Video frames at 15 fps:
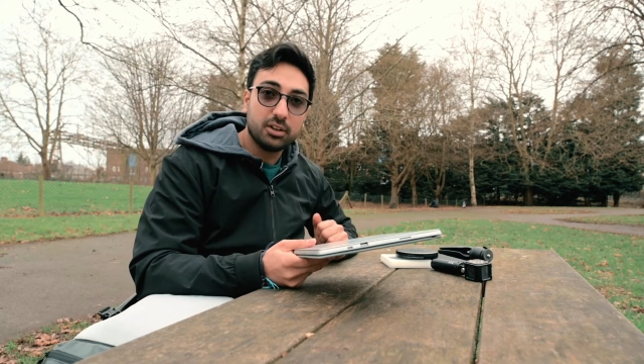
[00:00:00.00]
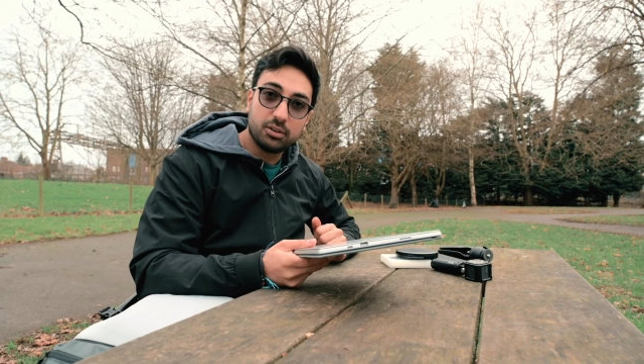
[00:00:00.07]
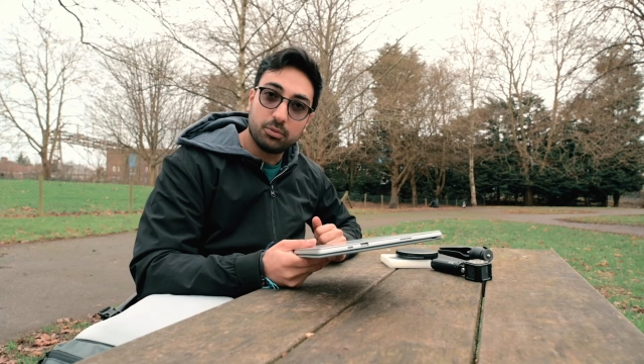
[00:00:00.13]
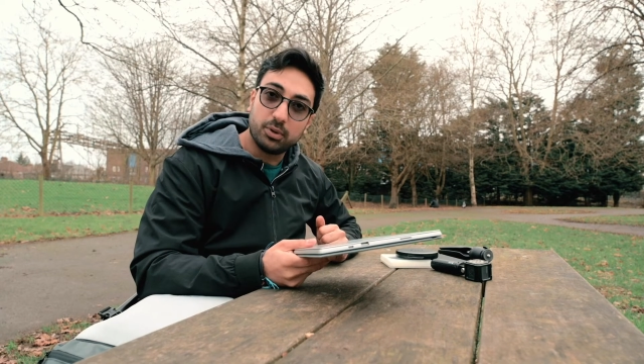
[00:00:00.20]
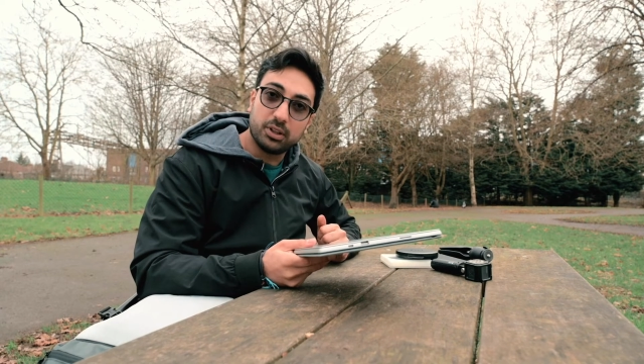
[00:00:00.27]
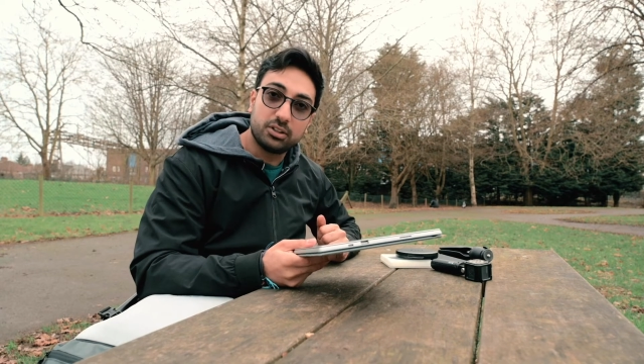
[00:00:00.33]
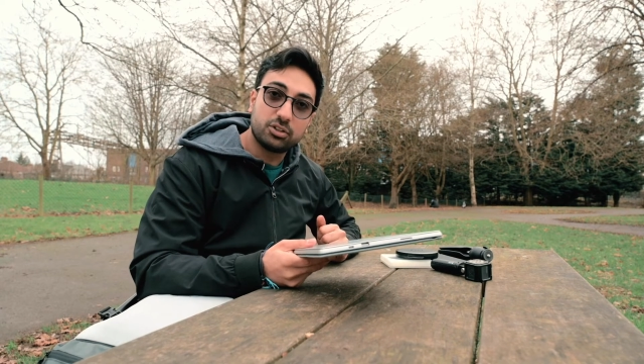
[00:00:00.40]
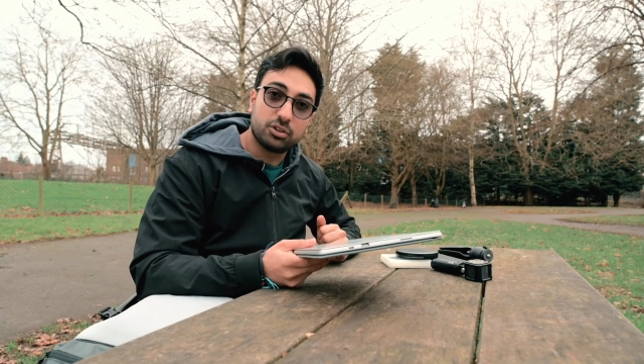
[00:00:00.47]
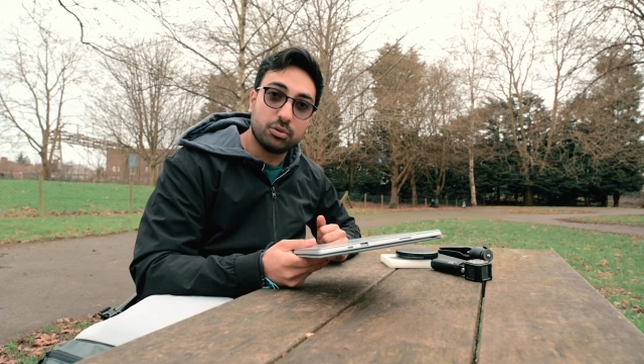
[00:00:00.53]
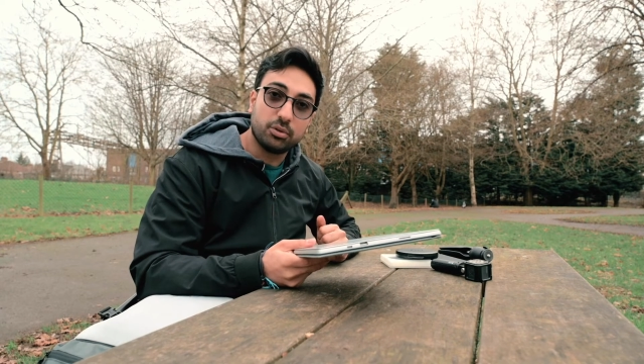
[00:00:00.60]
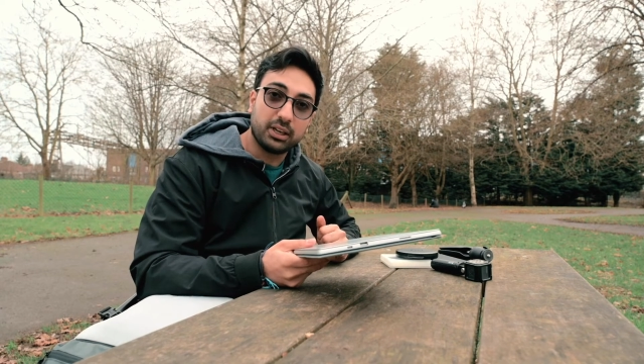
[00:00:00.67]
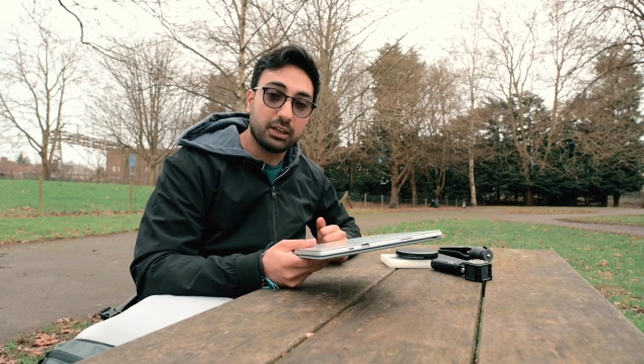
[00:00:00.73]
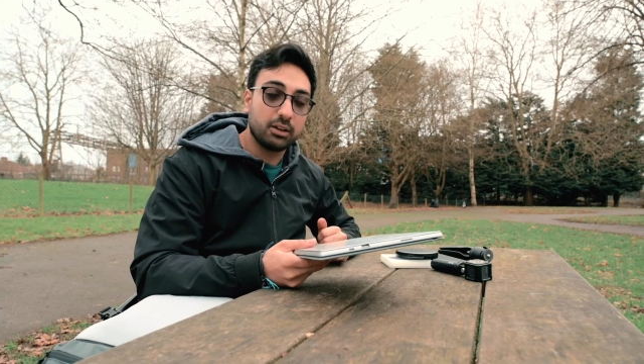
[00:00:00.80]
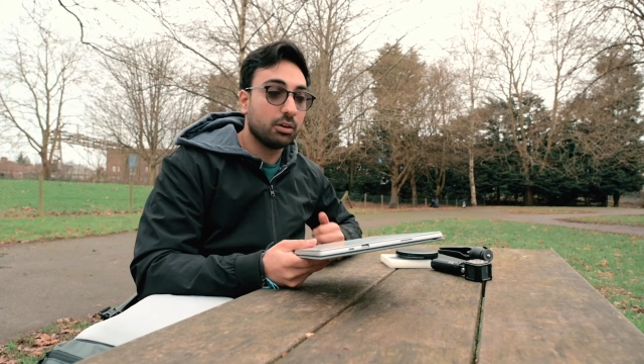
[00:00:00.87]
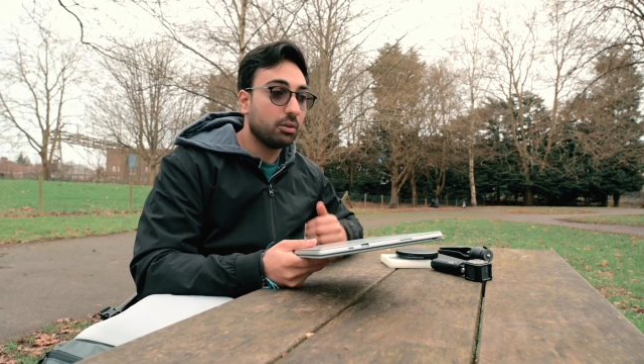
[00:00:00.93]
with
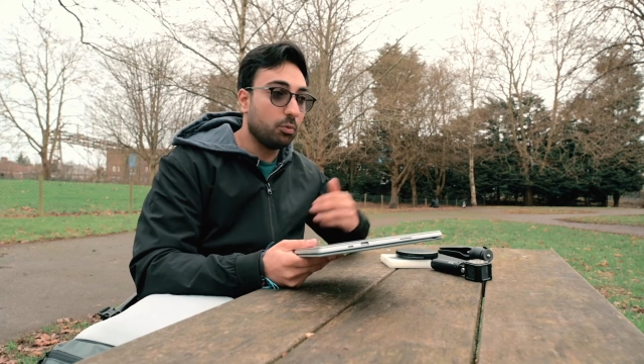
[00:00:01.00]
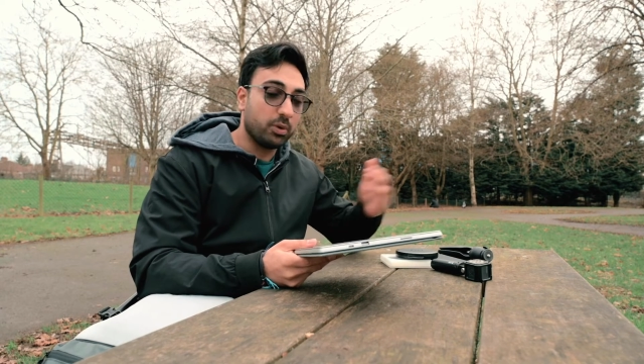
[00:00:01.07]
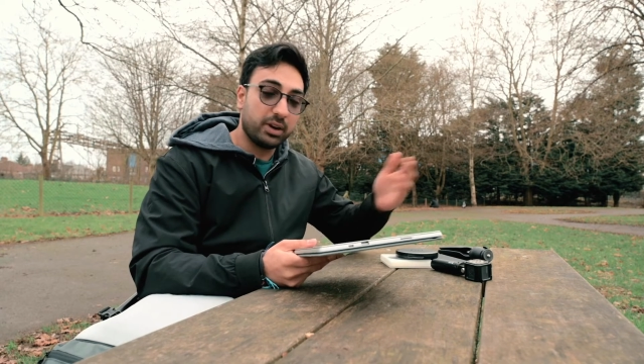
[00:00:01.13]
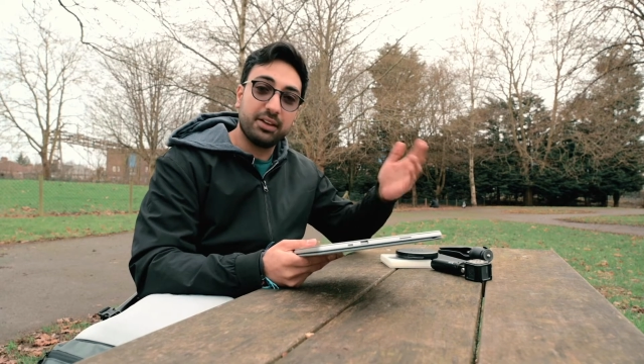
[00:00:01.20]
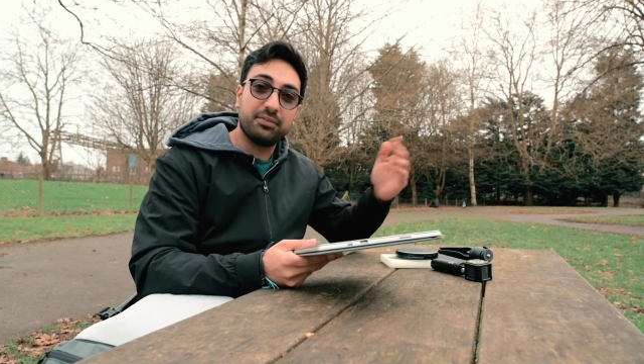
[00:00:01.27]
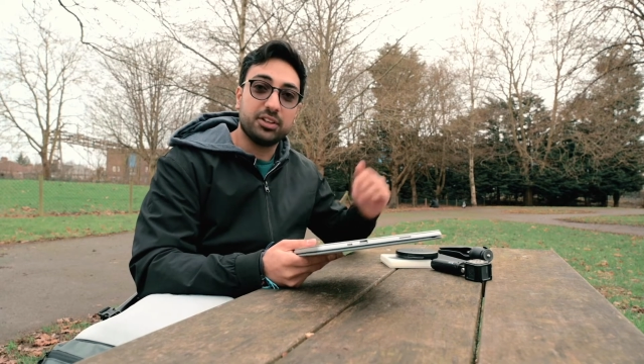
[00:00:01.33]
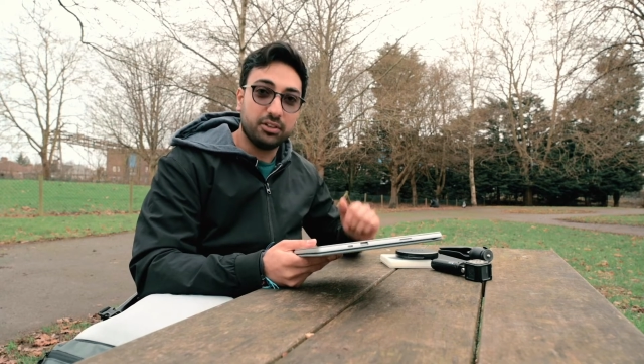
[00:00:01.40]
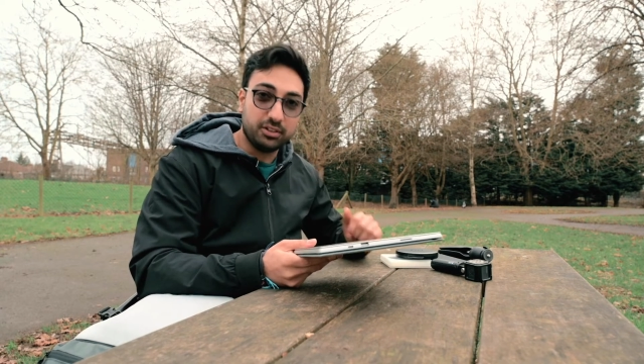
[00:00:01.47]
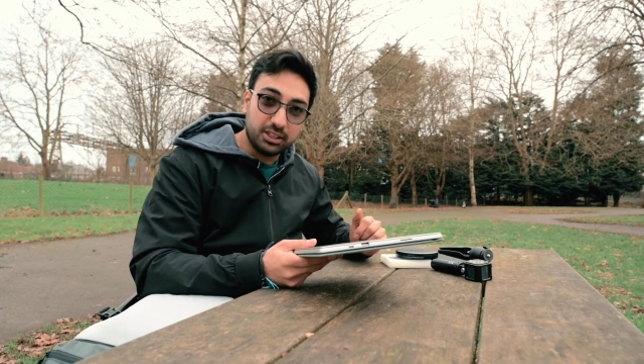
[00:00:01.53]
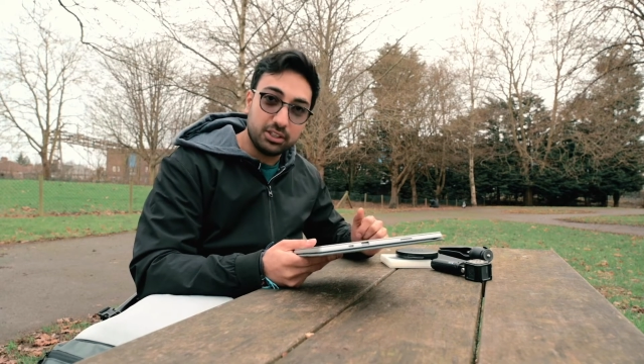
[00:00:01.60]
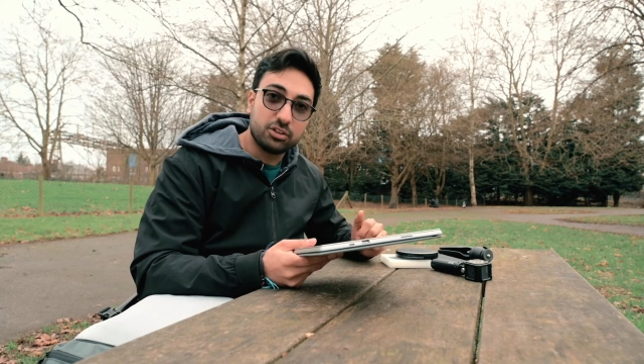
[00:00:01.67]
shooting whatever you need